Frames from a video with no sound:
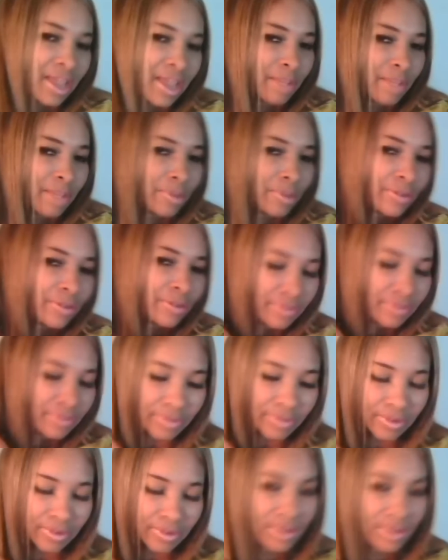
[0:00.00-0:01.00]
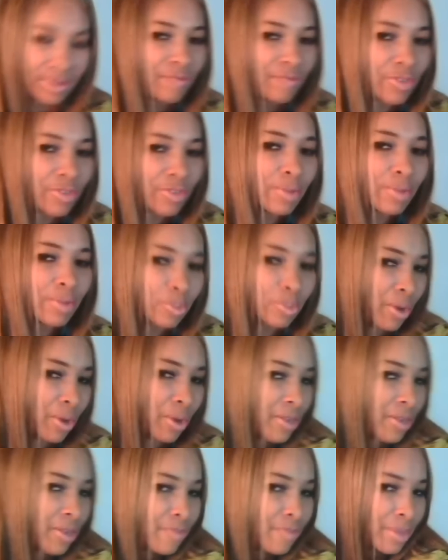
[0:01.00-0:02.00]
but for the most part,
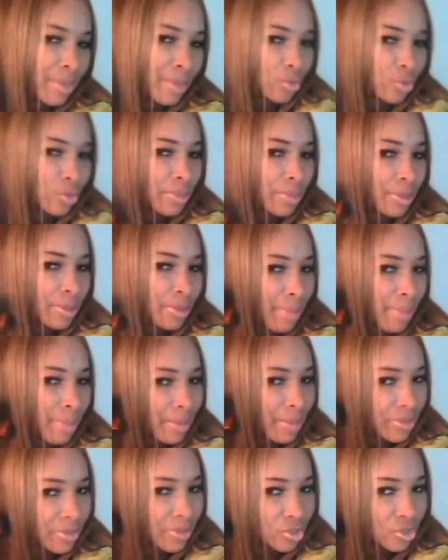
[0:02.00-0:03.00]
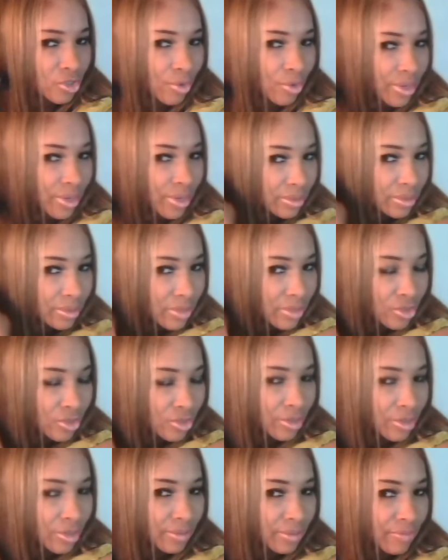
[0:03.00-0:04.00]
the information will be at the bottom of the screen so that you
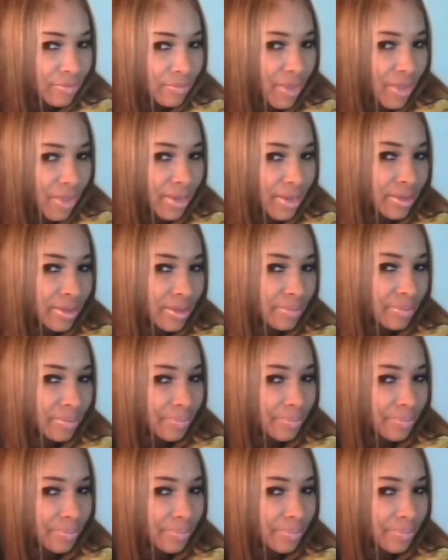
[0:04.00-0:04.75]
can find it.